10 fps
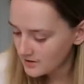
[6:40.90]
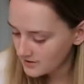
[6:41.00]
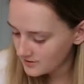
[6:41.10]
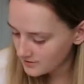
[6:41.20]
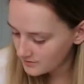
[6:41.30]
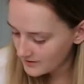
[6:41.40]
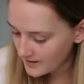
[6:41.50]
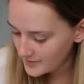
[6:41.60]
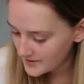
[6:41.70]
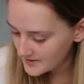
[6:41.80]
Are you
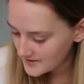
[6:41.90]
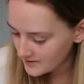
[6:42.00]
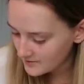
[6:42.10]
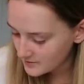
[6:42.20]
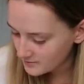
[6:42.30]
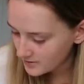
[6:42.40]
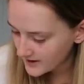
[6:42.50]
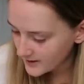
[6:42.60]
wrapping yourself up the wrong